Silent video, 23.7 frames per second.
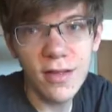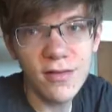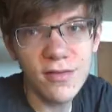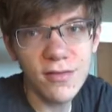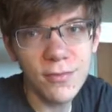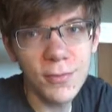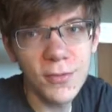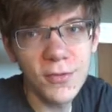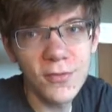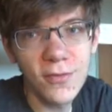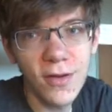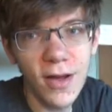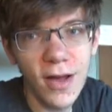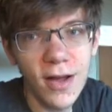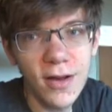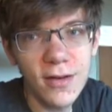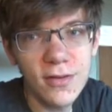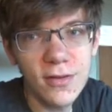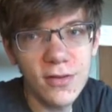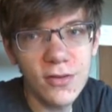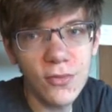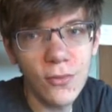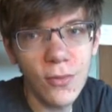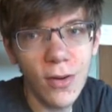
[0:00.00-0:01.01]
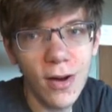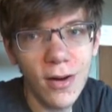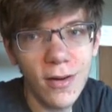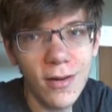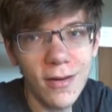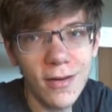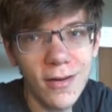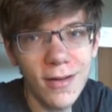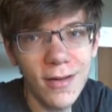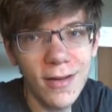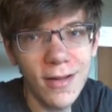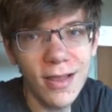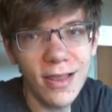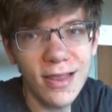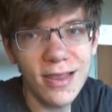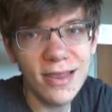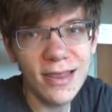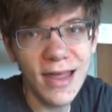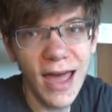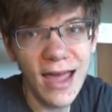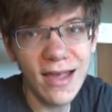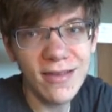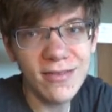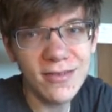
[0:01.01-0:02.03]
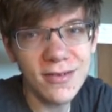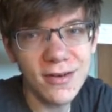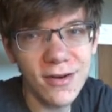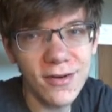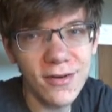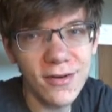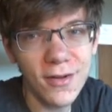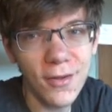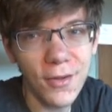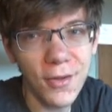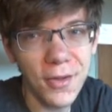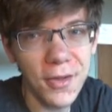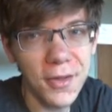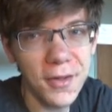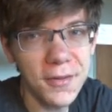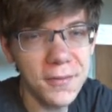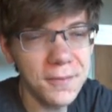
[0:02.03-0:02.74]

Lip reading: Let's move on to our last article.